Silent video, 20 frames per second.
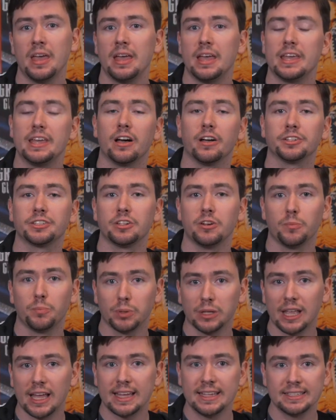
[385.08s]
He also
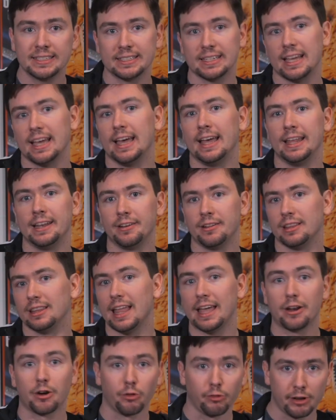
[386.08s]
placed and
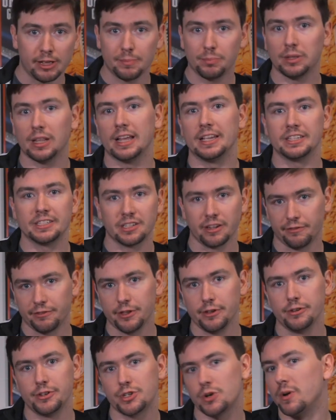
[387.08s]
later replaced a
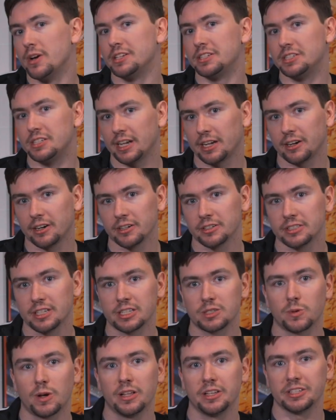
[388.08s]
few choice stickers as
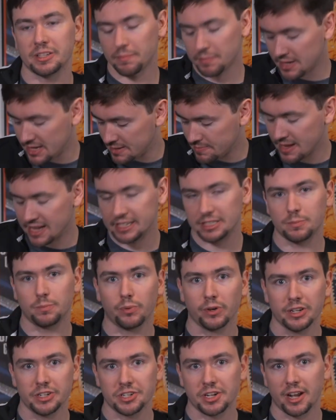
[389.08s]
well as a P-bass
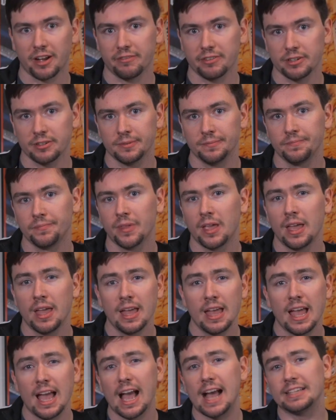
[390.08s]
bridge cover.
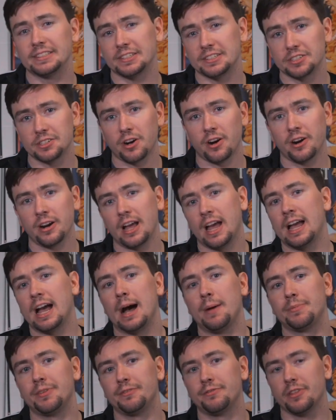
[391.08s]
As a start, I
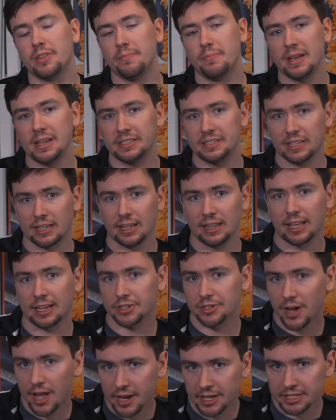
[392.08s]
opted for the basic
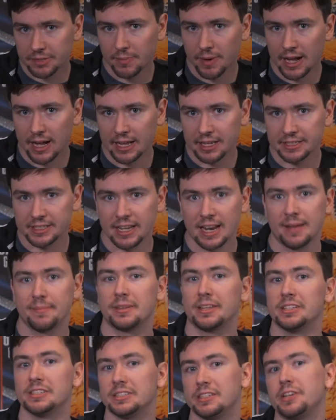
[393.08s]
electronics mods, and I'm
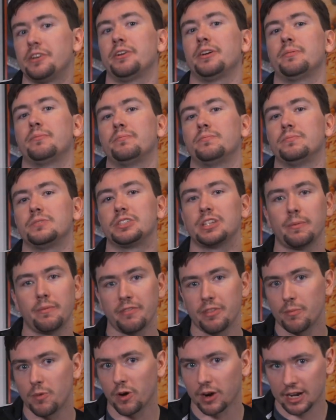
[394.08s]
considering some of
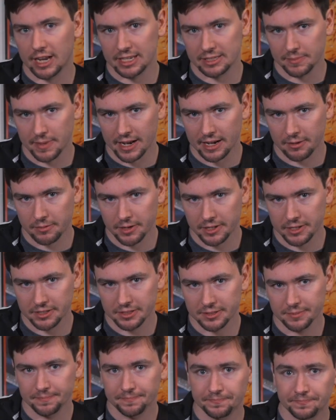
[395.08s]
the more cosmetic
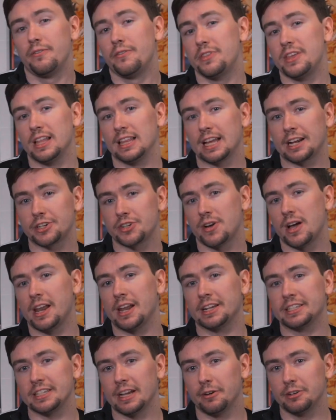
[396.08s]
ones. For the
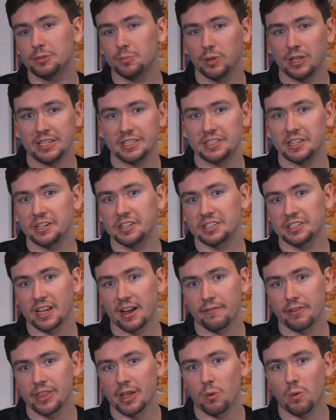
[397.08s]
electronics, I was pleased to
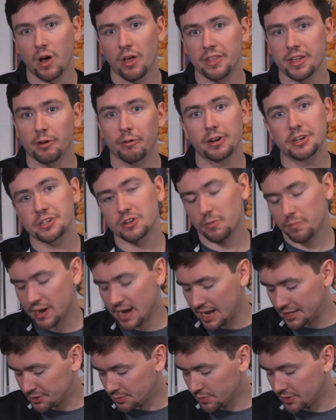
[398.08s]
discover that while the original
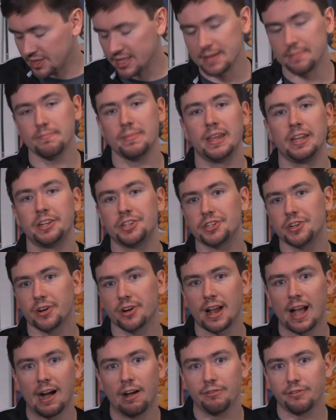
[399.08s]
pots were the miniature
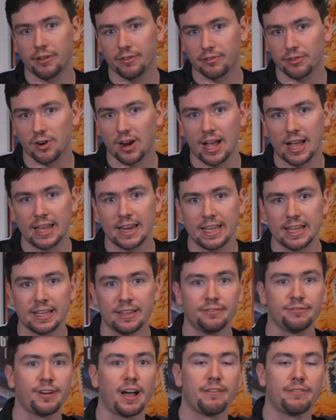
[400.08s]
alpha variety,
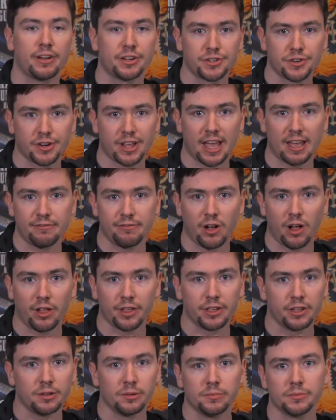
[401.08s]
500K
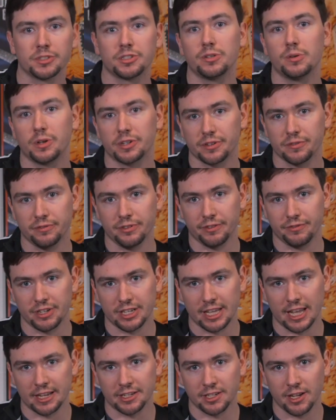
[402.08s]
volumes,
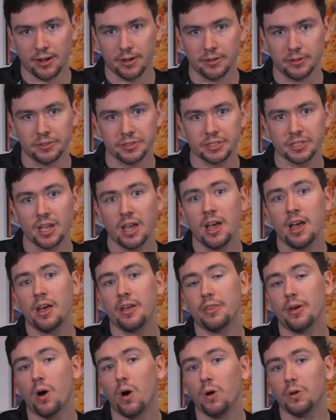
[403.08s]
250K tones,
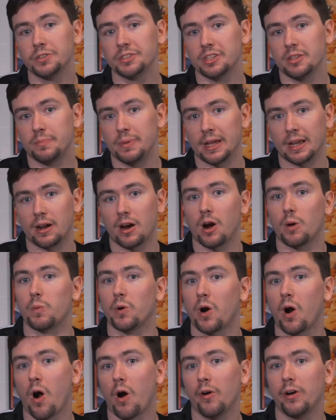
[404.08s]
the holes in the pickguard
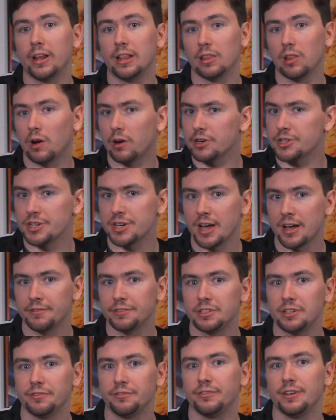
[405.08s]
were already large enough
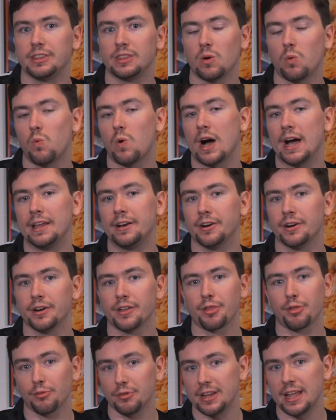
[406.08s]
to fit the wider
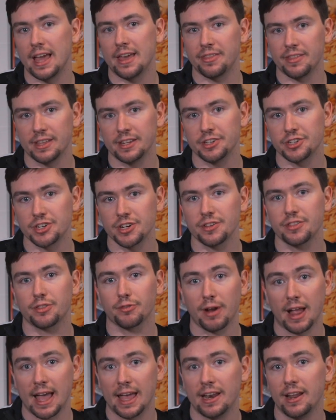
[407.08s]
3/8 inch
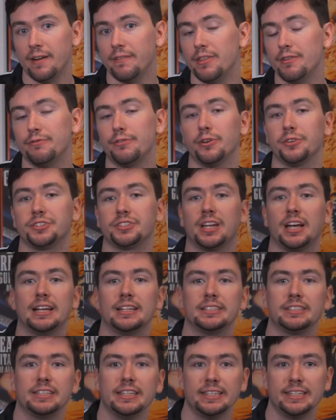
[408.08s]
thread of the
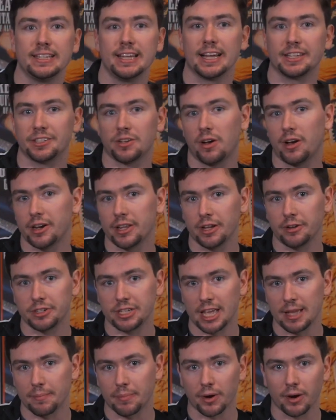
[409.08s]
full-size CTS audio
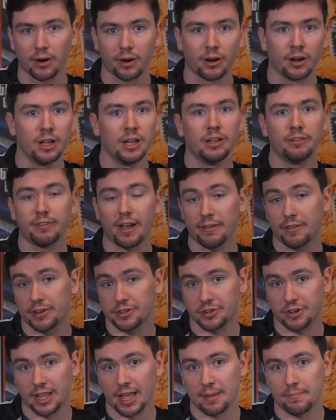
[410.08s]
taper,
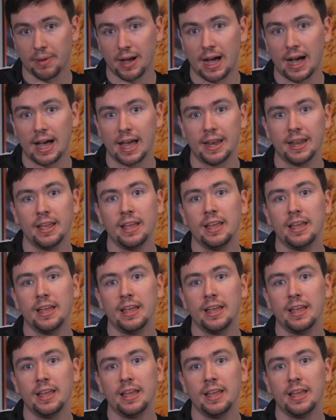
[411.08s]
500K pot,